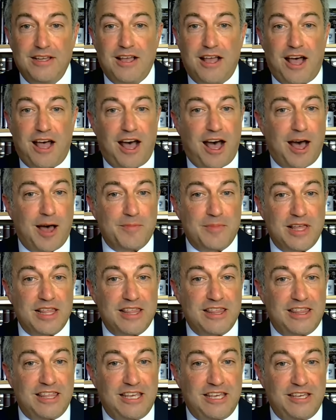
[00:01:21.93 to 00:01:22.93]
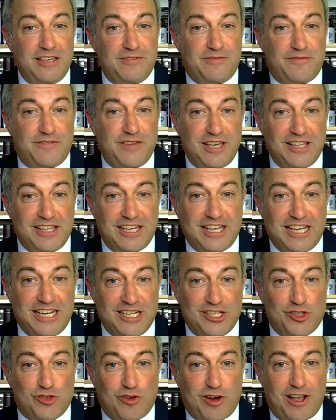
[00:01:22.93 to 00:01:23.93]
The feeling in
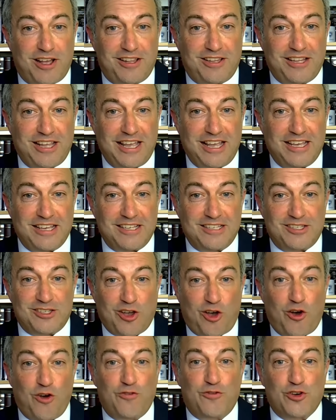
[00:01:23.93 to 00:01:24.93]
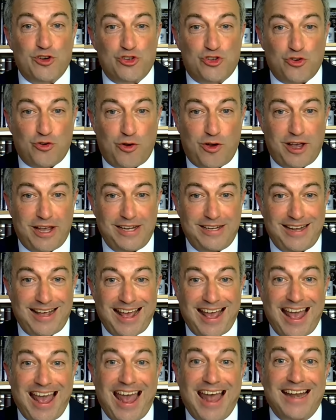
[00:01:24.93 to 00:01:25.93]
Israel is overjoyed
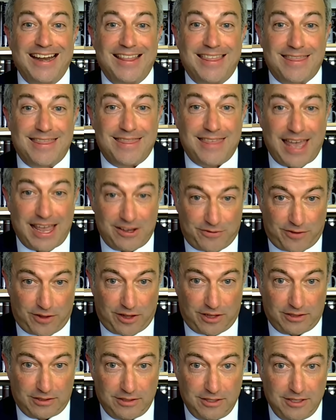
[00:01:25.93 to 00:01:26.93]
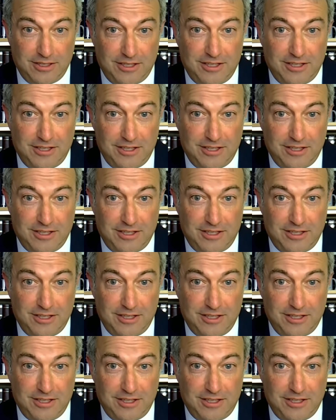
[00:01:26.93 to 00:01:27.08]
and thankful.